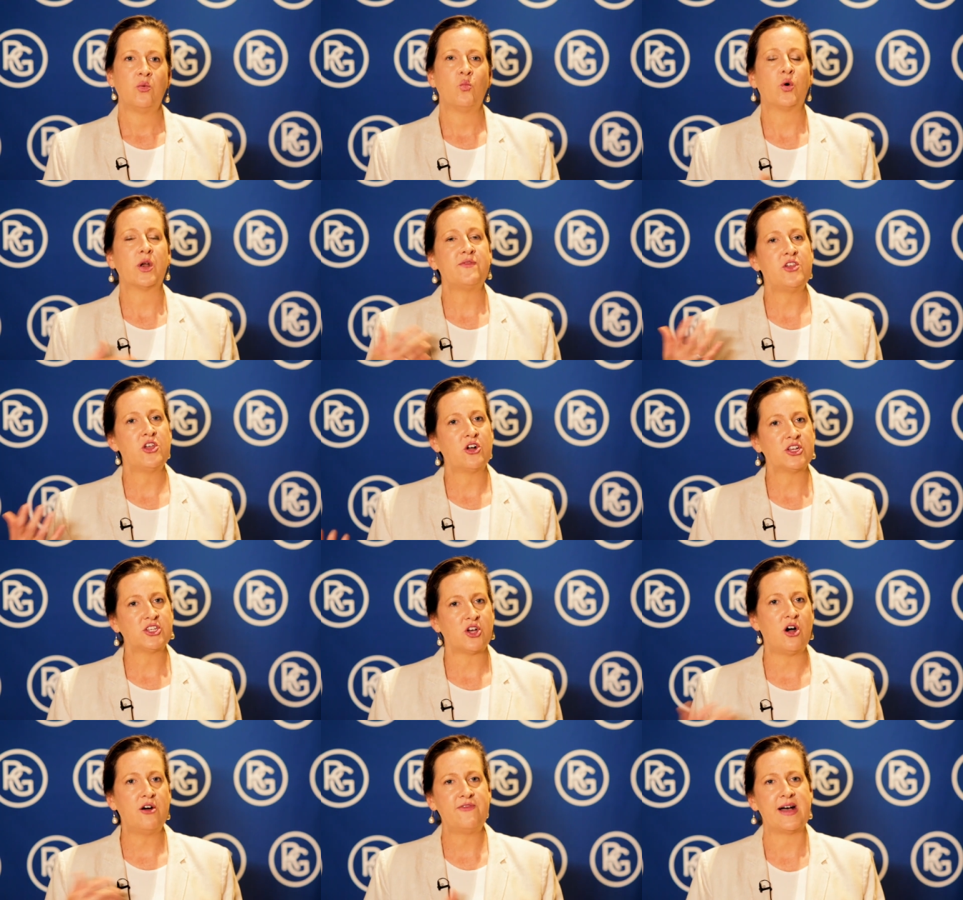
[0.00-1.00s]
What have you got
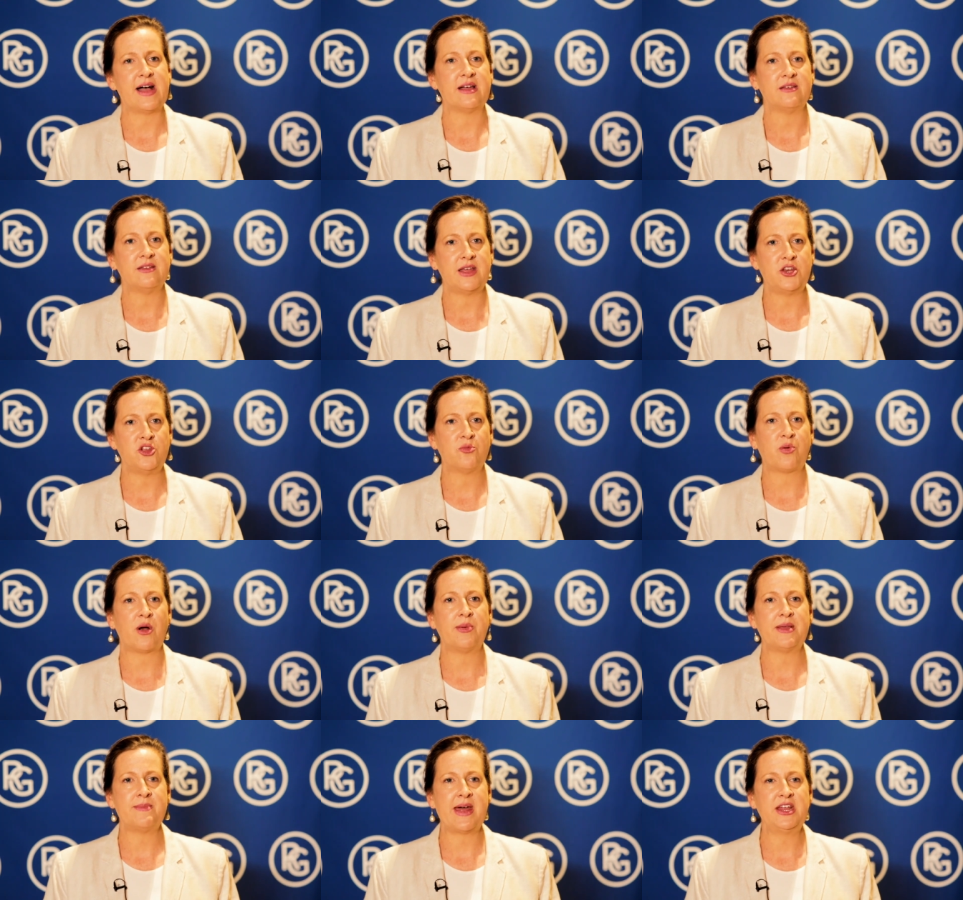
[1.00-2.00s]
to offer in your
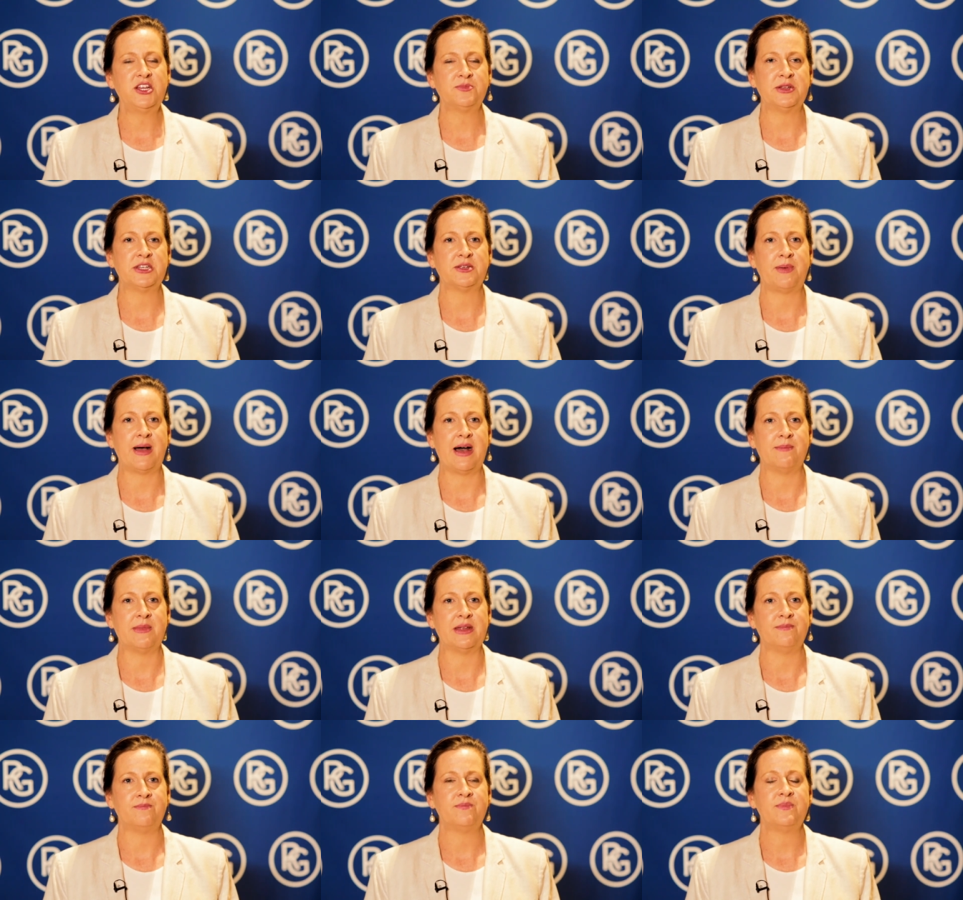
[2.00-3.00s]
property management department?